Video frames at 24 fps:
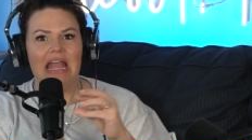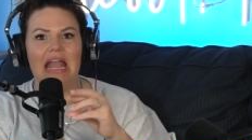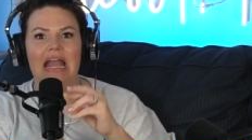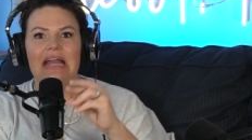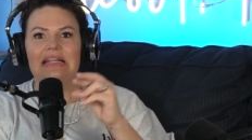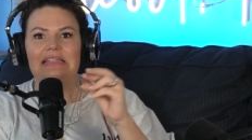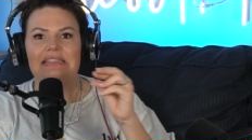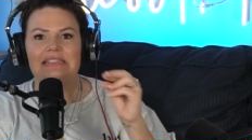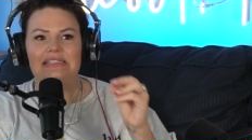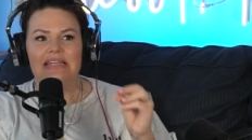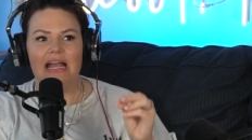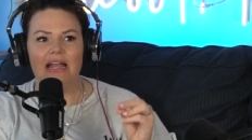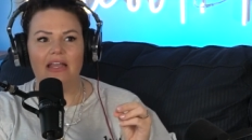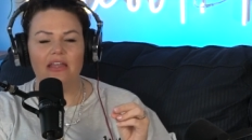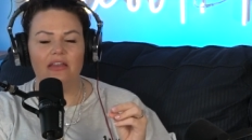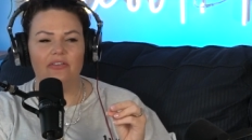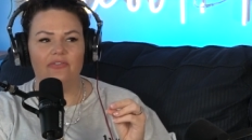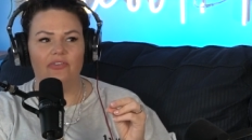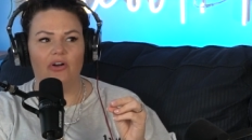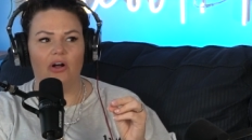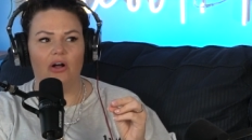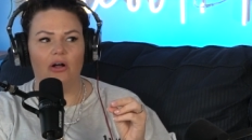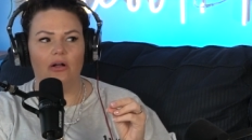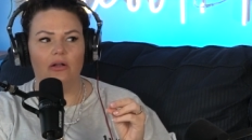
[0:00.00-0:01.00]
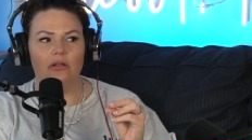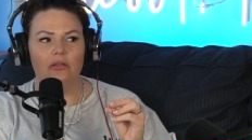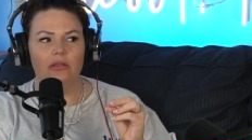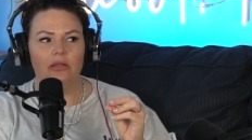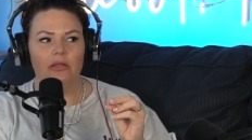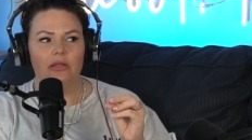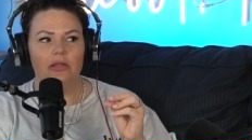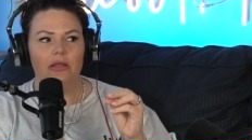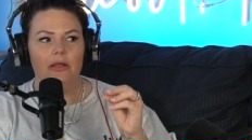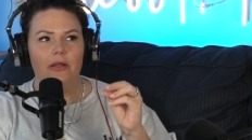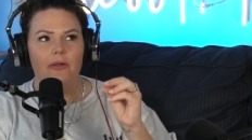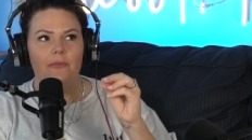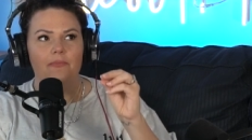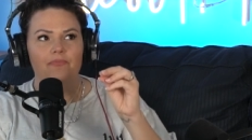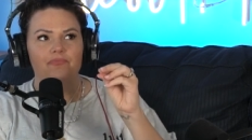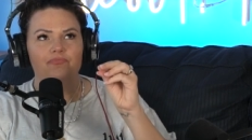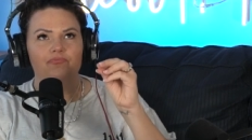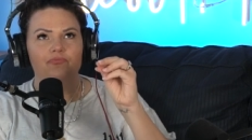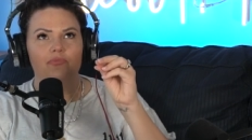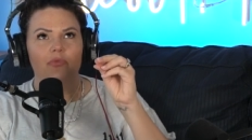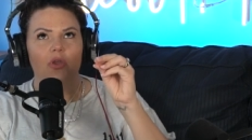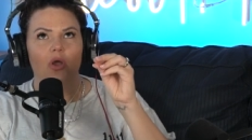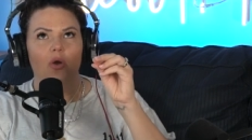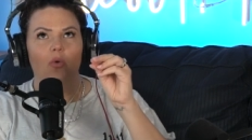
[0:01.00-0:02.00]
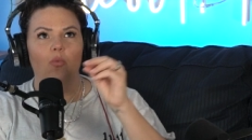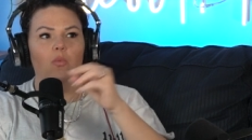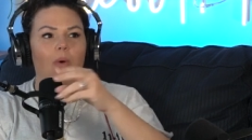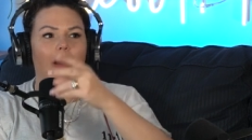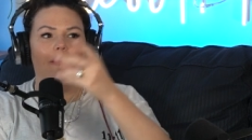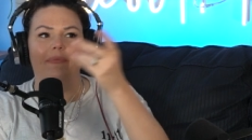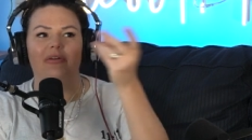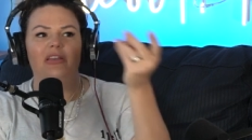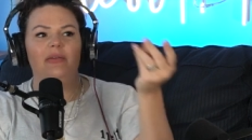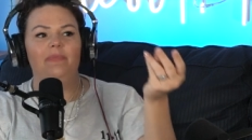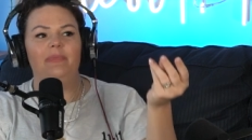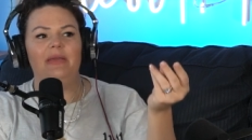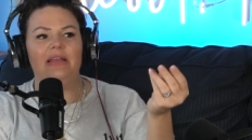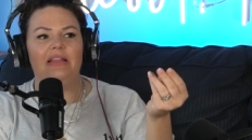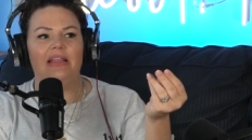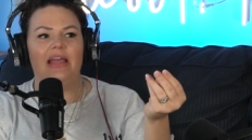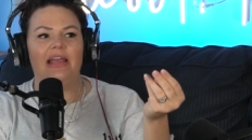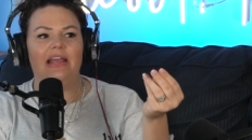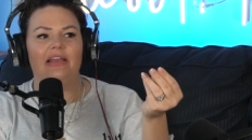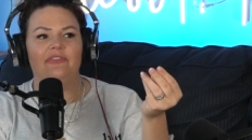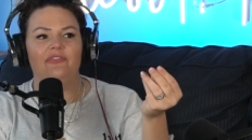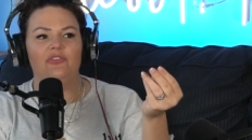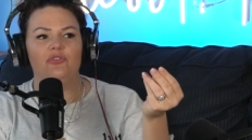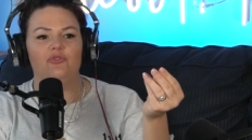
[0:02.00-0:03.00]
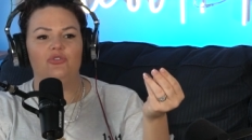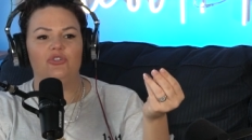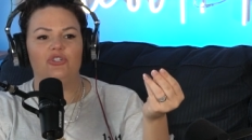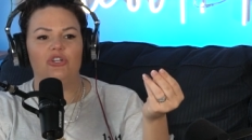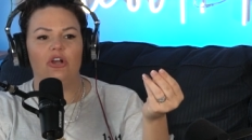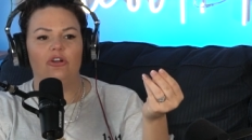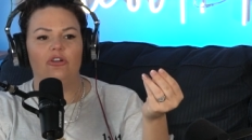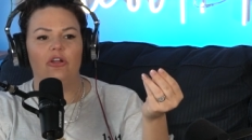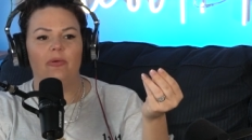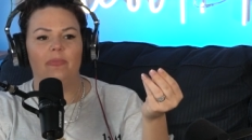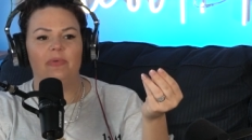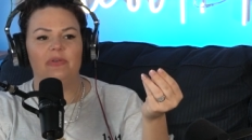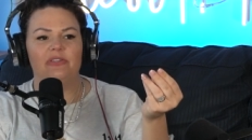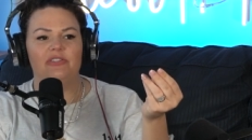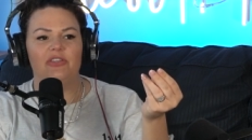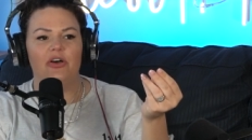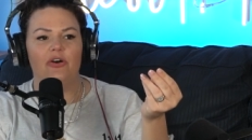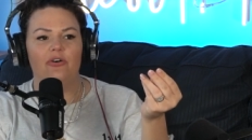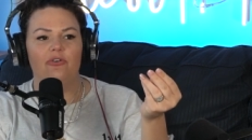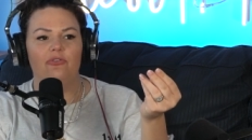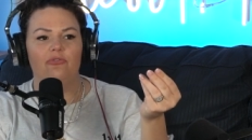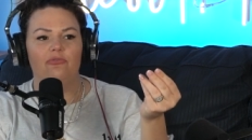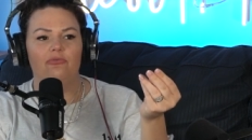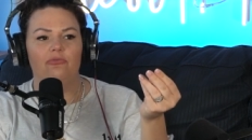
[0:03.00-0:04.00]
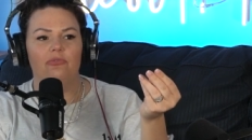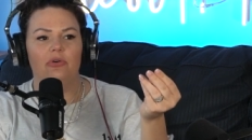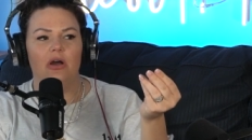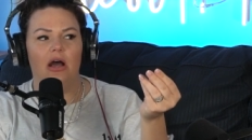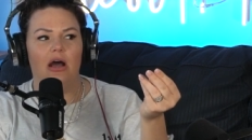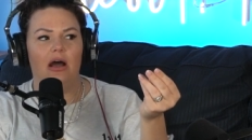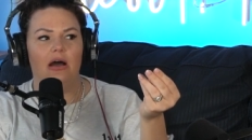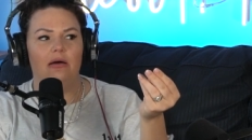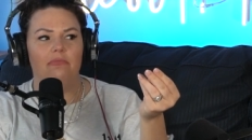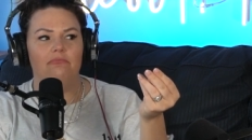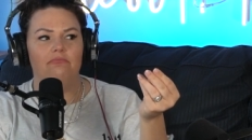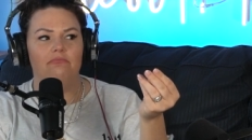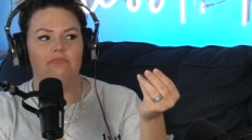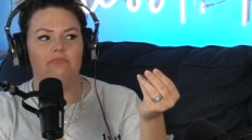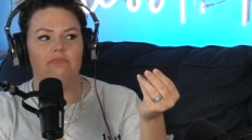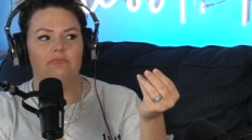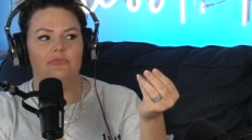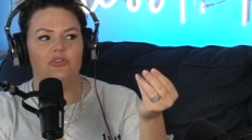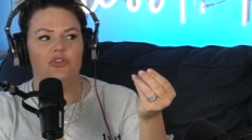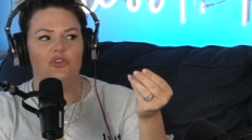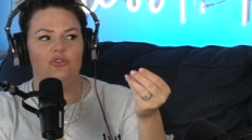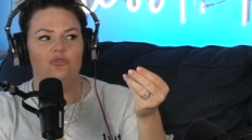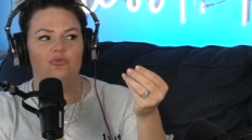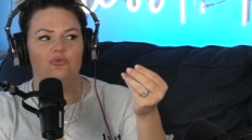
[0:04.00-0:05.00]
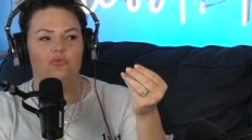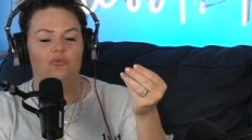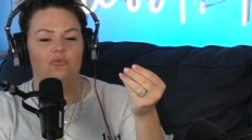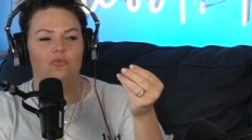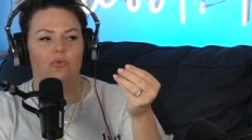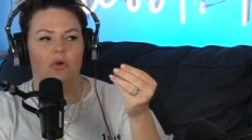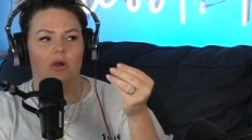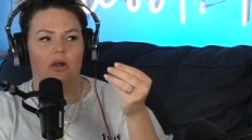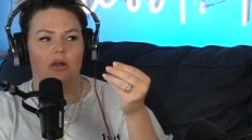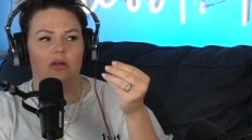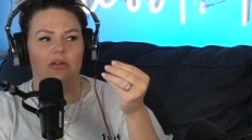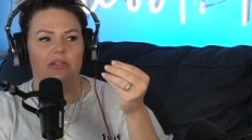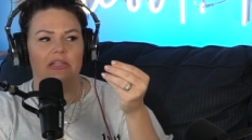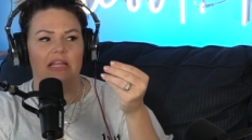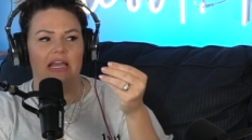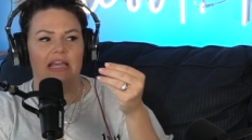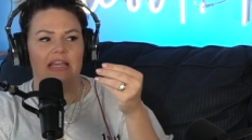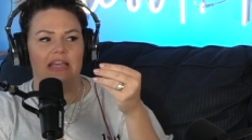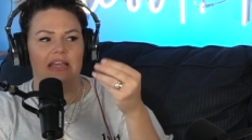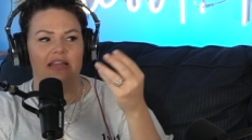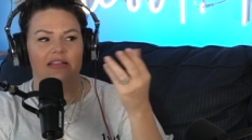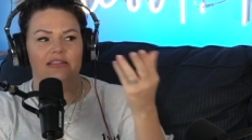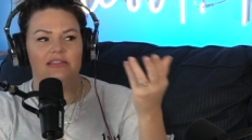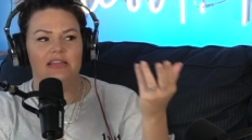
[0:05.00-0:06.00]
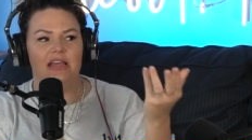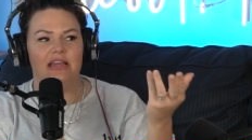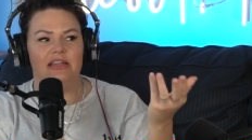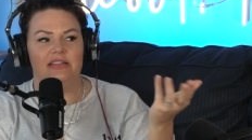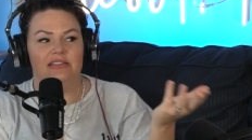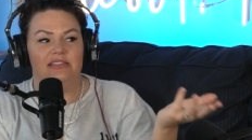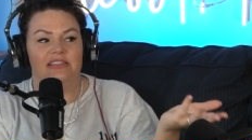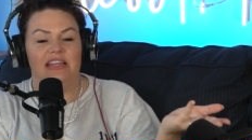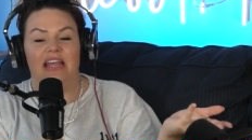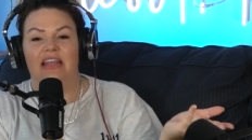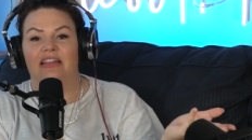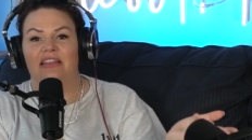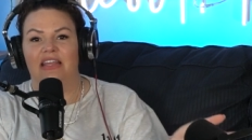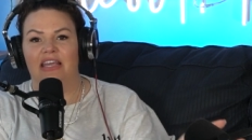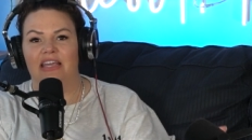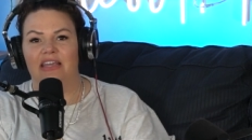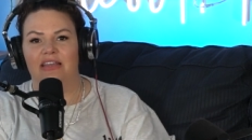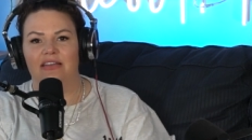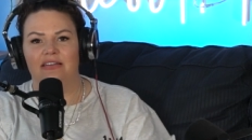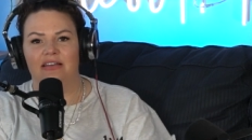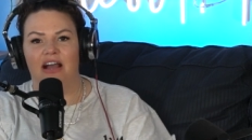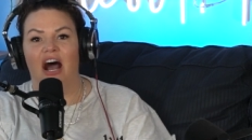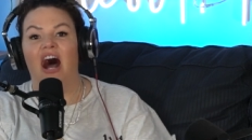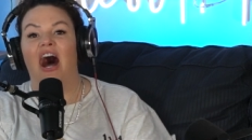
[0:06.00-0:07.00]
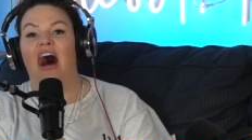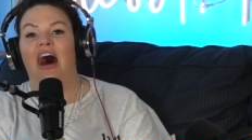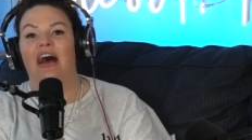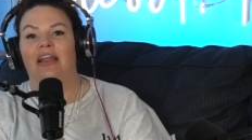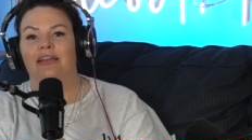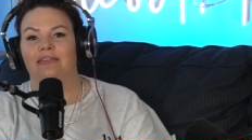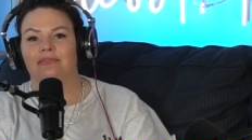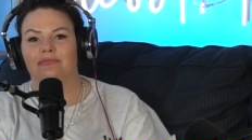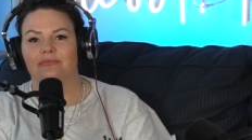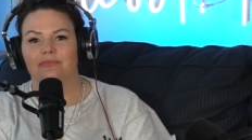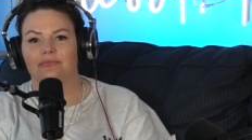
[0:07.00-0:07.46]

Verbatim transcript: And second of all, what would it be like if you showed up as though um, you were like in, insanely hot?